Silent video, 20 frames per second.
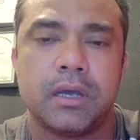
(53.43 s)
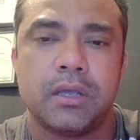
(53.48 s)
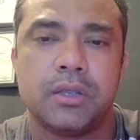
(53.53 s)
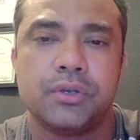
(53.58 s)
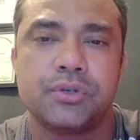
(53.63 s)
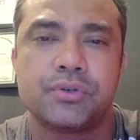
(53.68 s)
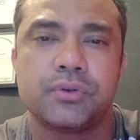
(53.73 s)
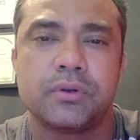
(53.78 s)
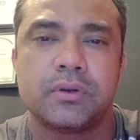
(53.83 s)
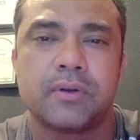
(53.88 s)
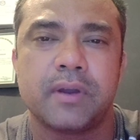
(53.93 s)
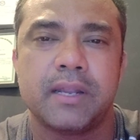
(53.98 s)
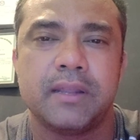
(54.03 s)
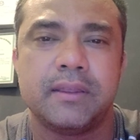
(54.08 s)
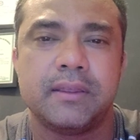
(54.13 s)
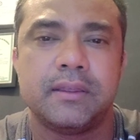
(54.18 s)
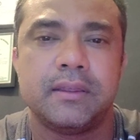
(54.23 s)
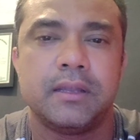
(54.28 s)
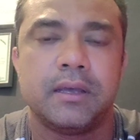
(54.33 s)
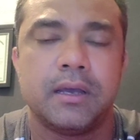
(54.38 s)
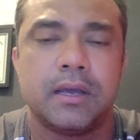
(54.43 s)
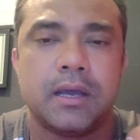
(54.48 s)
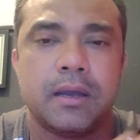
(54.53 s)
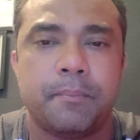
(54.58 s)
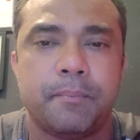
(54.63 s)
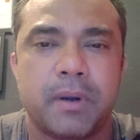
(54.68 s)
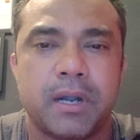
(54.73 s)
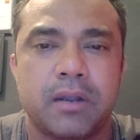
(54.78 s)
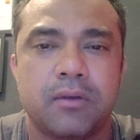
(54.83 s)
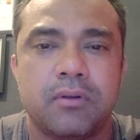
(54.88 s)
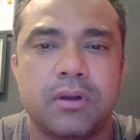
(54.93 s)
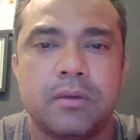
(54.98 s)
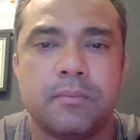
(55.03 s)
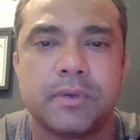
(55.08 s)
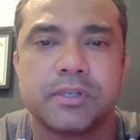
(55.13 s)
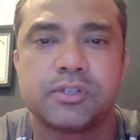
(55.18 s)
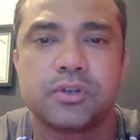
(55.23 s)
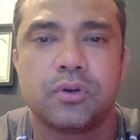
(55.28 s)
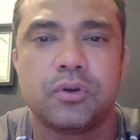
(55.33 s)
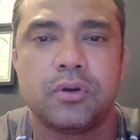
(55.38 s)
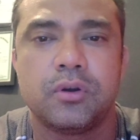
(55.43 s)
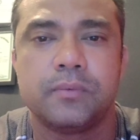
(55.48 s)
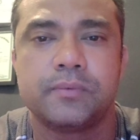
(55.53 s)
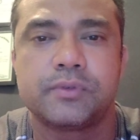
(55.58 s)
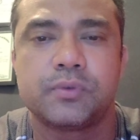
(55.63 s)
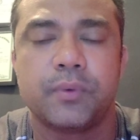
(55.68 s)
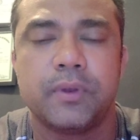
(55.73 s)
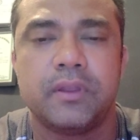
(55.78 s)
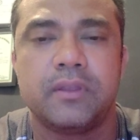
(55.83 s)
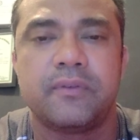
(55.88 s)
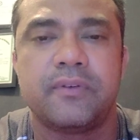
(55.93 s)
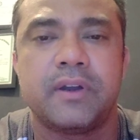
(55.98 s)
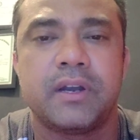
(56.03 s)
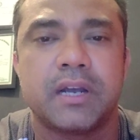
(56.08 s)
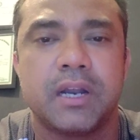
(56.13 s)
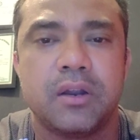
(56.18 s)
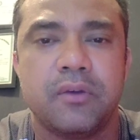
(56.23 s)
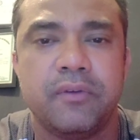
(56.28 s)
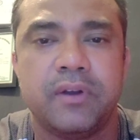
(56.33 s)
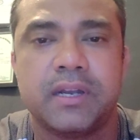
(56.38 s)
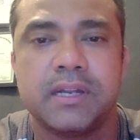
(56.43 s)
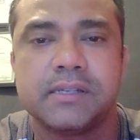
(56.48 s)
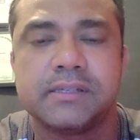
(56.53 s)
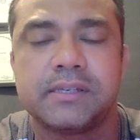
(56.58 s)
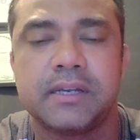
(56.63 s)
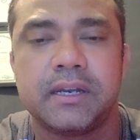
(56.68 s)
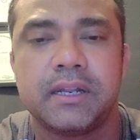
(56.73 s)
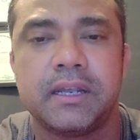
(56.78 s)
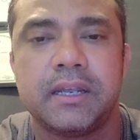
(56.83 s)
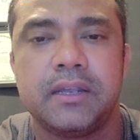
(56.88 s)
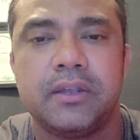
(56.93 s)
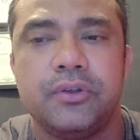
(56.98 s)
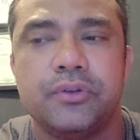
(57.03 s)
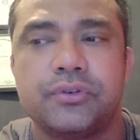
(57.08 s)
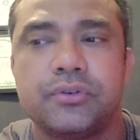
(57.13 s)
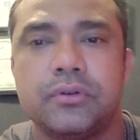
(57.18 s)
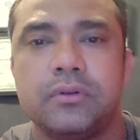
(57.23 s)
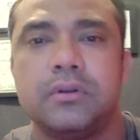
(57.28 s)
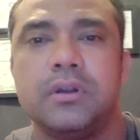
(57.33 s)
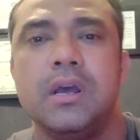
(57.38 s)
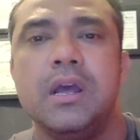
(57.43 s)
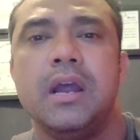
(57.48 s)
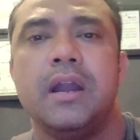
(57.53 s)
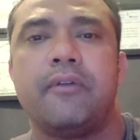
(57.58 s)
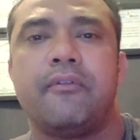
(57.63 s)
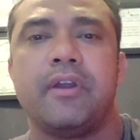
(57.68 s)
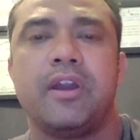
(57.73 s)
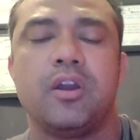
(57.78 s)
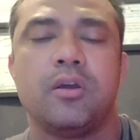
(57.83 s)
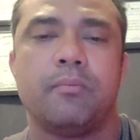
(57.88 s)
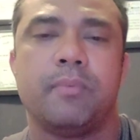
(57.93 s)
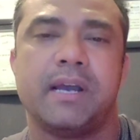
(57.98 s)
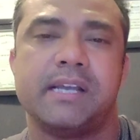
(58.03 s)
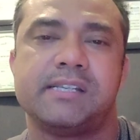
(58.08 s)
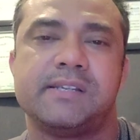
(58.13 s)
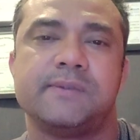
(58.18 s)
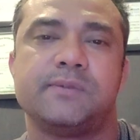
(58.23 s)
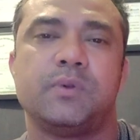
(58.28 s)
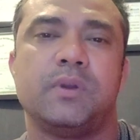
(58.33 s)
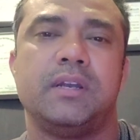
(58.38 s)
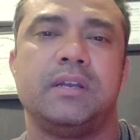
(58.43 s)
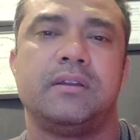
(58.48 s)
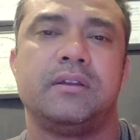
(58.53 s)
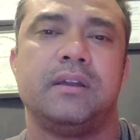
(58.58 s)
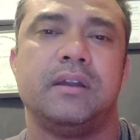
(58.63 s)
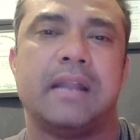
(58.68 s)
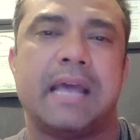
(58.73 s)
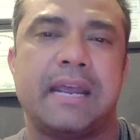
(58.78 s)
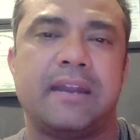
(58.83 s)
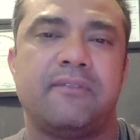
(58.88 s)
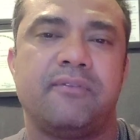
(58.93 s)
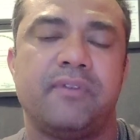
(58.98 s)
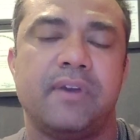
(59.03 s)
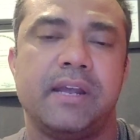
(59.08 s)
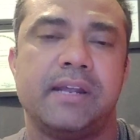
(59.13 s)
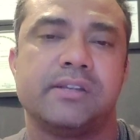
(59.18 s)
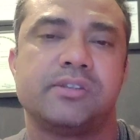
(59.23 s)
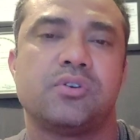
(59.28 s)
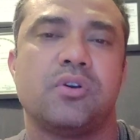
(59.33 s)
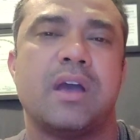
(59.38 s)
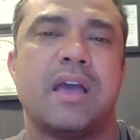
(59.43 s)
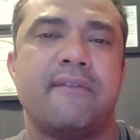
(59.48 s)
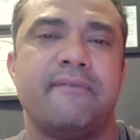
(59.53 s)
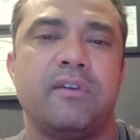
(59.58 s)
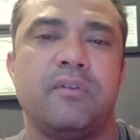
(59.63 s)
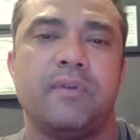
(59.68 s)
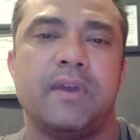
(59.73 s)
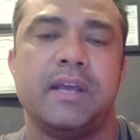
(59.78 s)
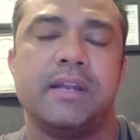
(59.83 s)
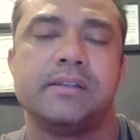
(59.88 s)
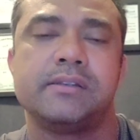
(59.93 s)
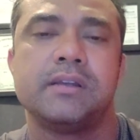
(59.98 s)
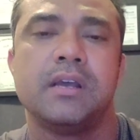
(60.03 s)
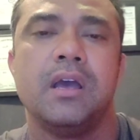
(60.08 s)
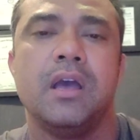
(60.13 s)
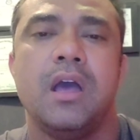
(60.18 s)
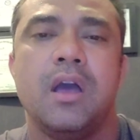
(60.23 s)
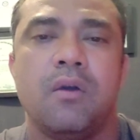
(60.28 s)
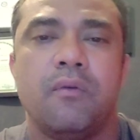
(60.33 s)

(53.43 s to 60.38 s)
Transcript: you should train a particular muscle groups with different kind of intensity. You should train your biceps with light weights or heavy weights.